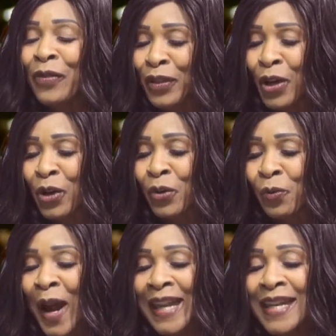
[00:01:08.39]
the
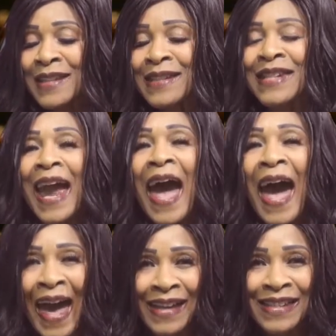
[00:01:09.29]
greatest
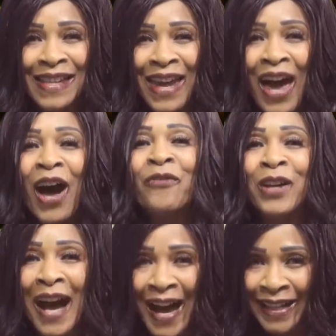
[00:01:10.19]
act
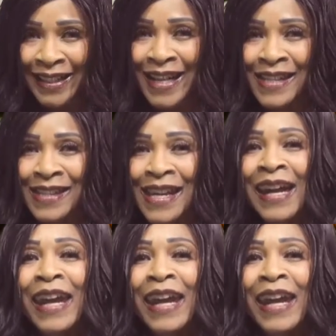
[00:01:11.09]
of kindness.